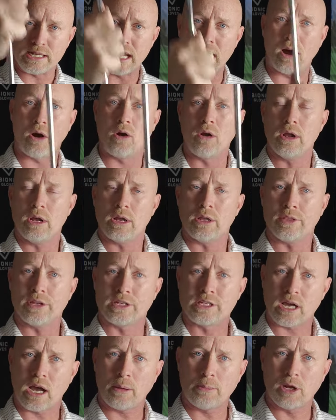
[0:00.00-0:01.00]
Now, the
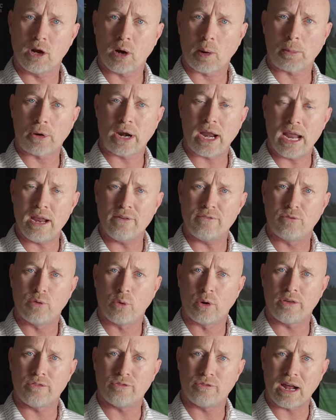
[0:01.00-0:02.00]
Tommy Armour
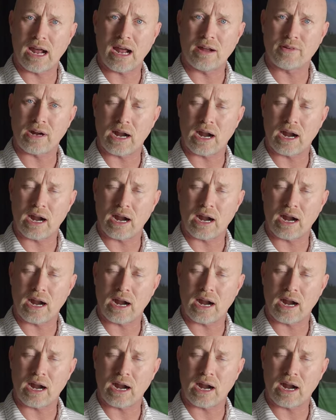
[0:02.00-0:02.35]
845